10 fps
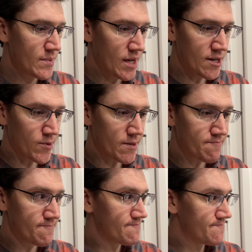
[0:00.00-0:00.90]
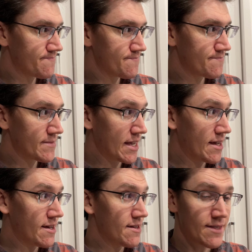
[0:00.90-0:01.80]
anyway
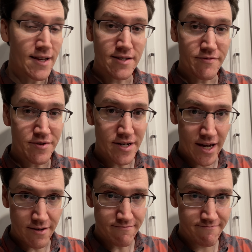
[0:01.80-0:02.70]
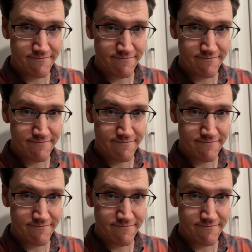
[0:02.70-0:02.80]
that's it for today